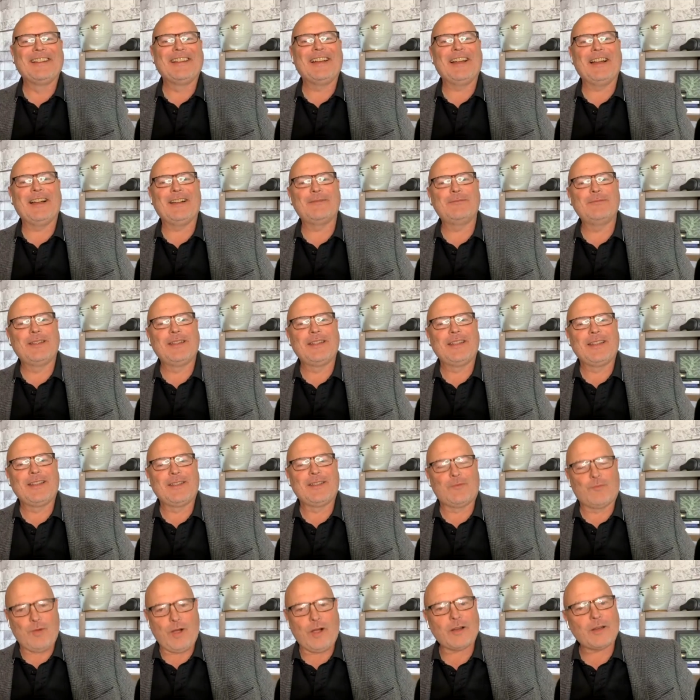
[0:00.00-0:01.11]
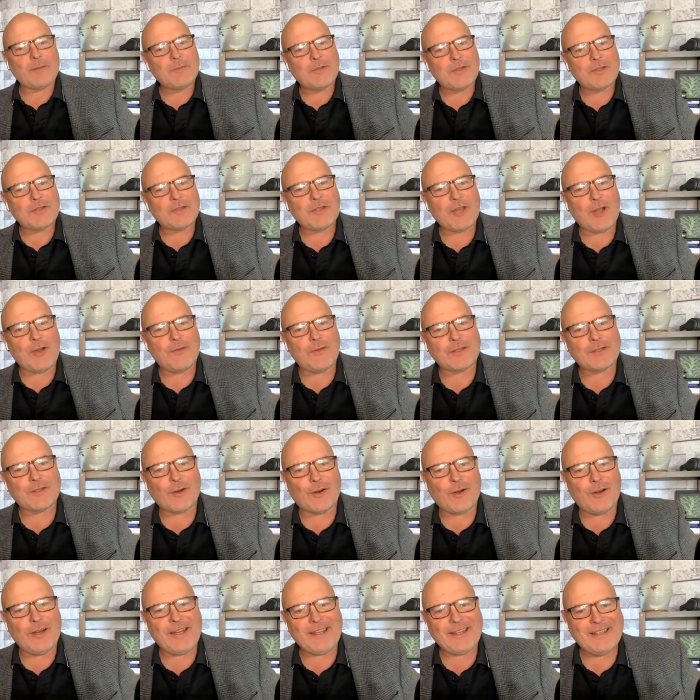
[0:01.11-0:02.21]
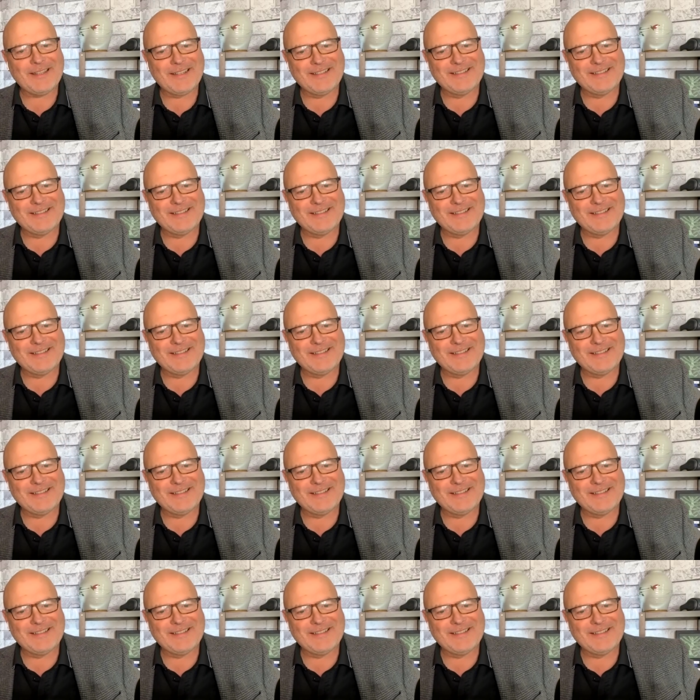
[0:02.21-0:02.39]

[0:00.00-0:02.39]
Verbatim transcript: Uh, Welcome to the show, Victoria.